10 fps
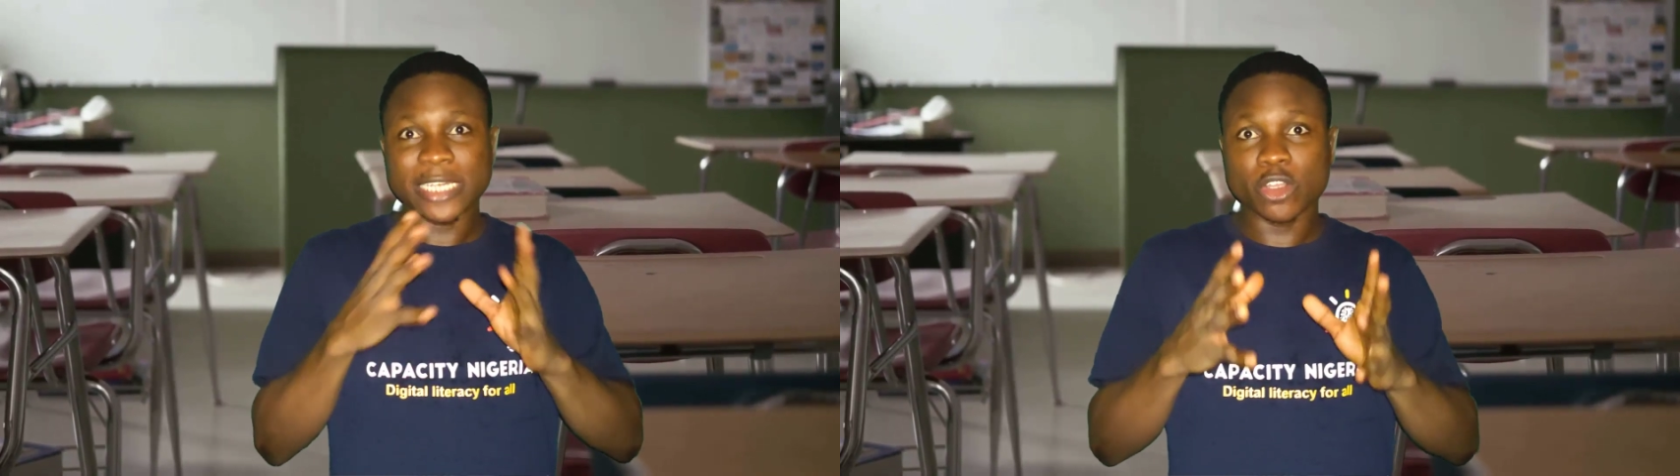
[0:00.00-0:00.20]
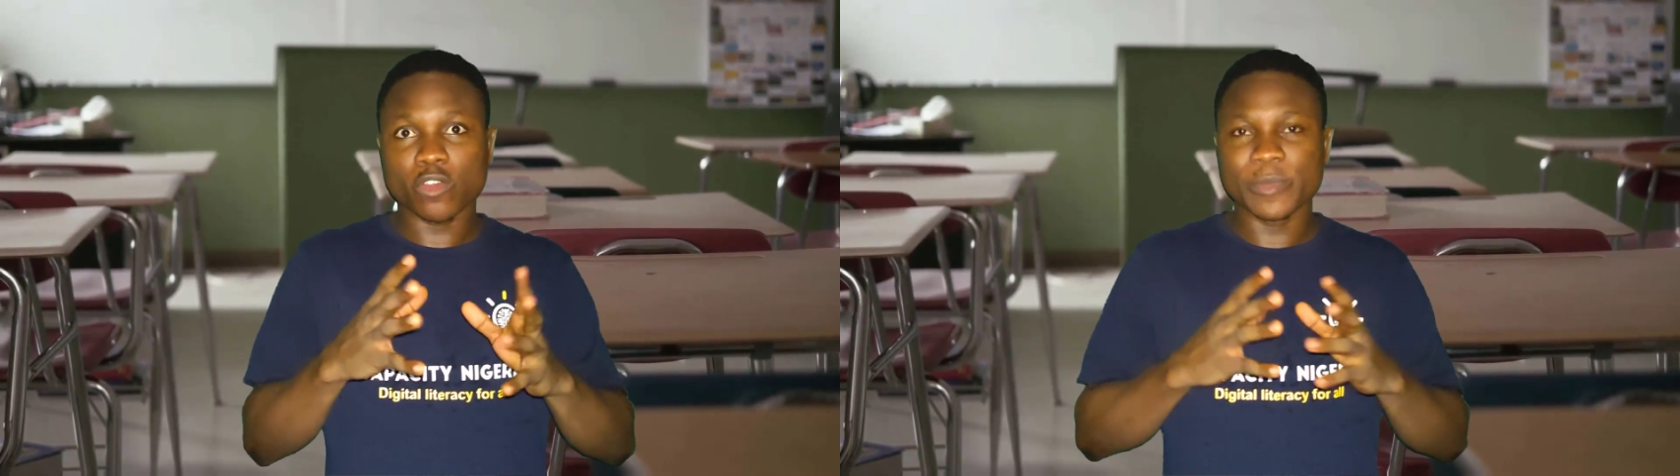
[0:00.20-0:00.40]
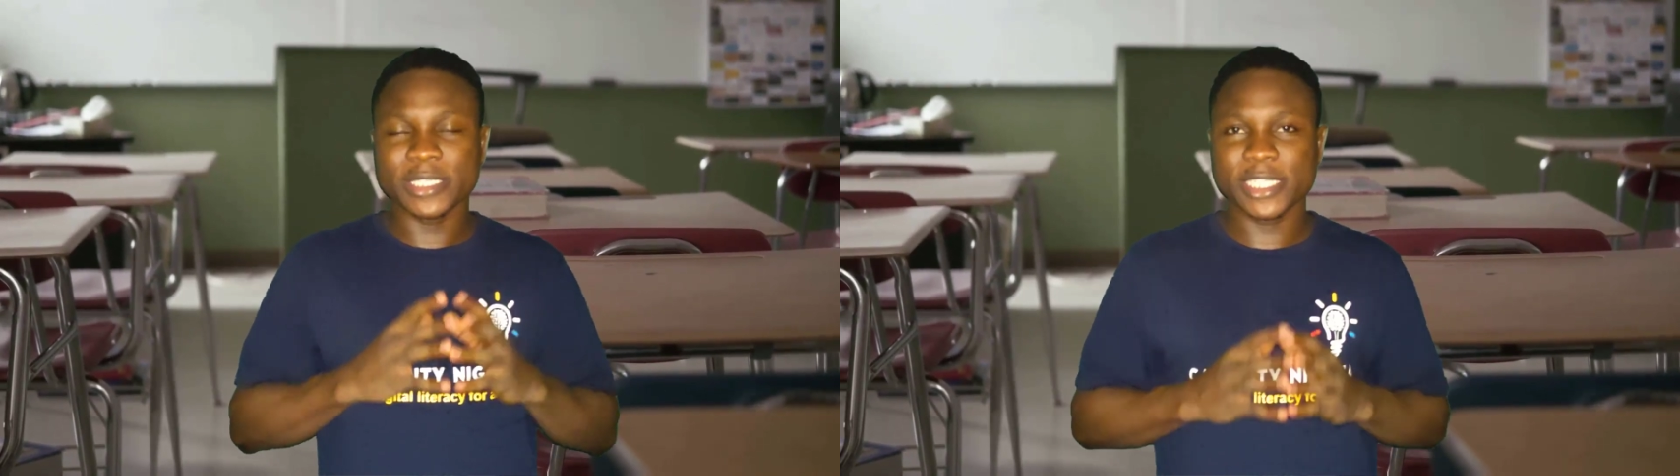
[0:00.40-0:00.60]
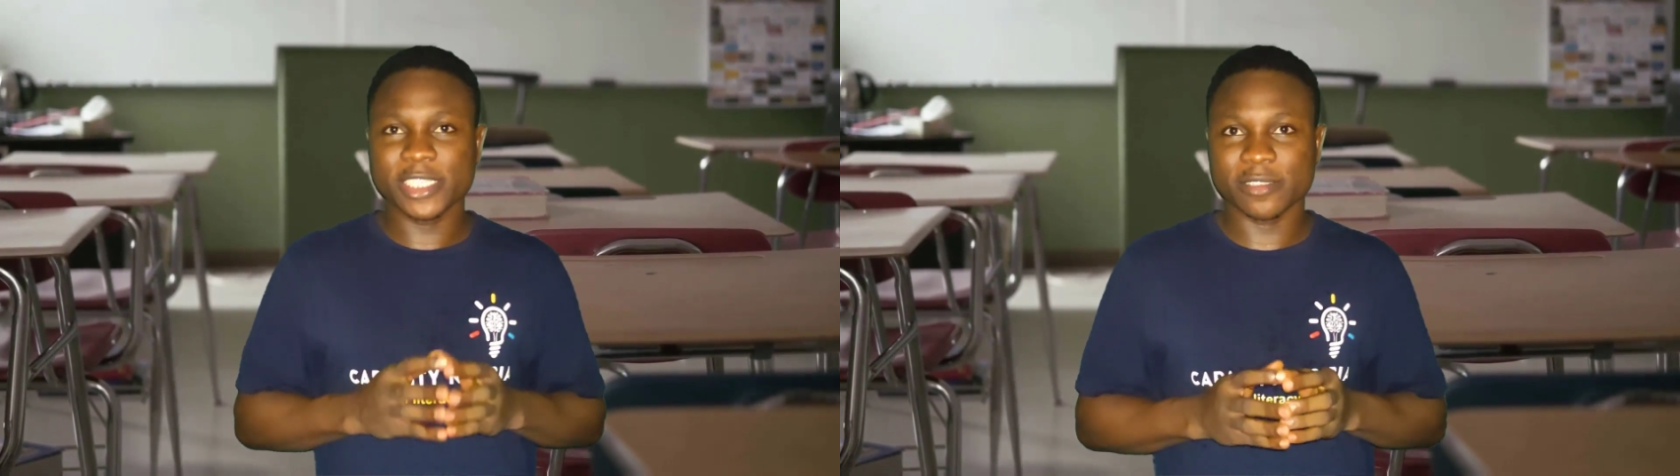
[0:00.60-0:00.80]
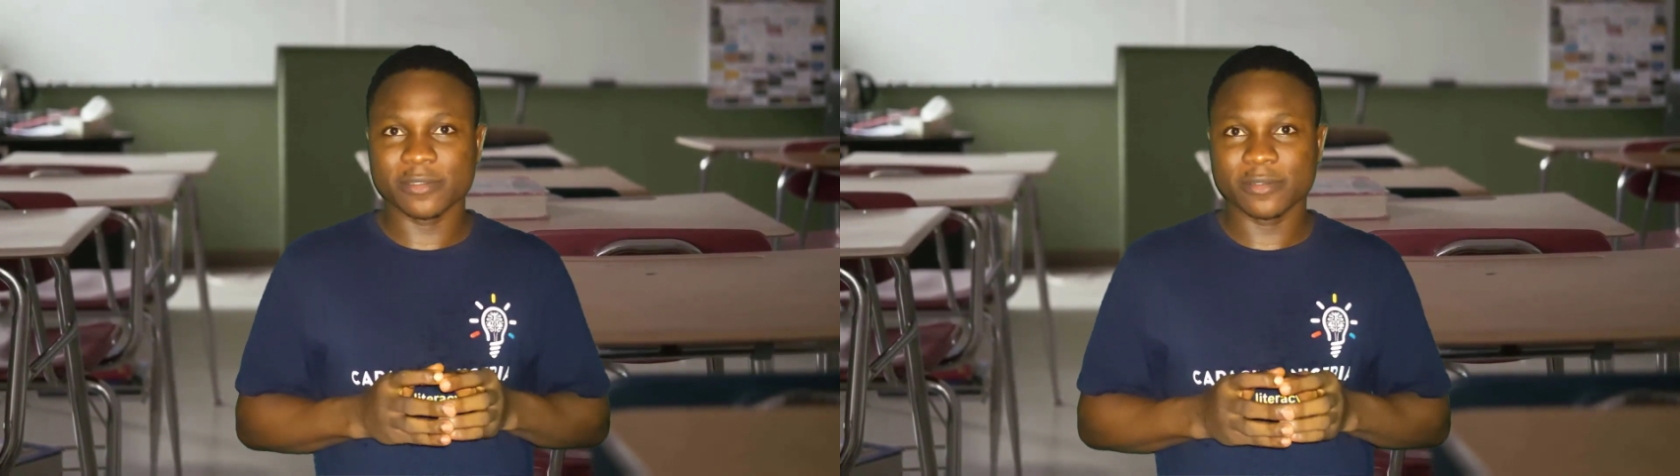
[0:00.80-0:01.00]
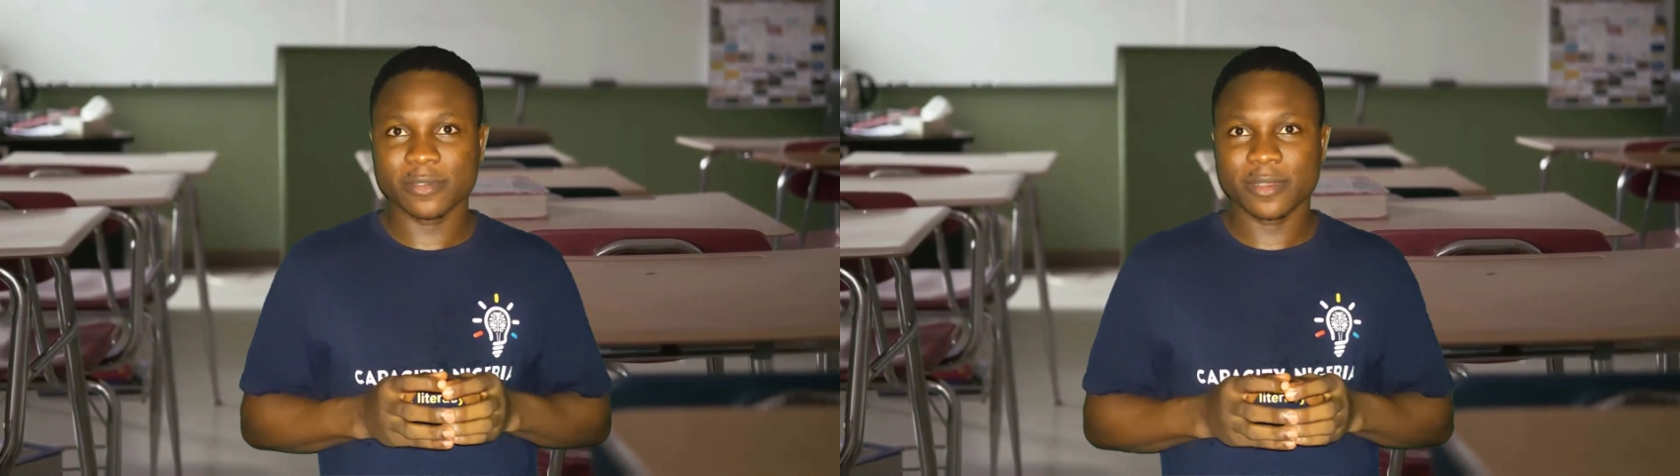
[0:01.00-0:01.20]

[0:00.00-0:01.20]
and documentation.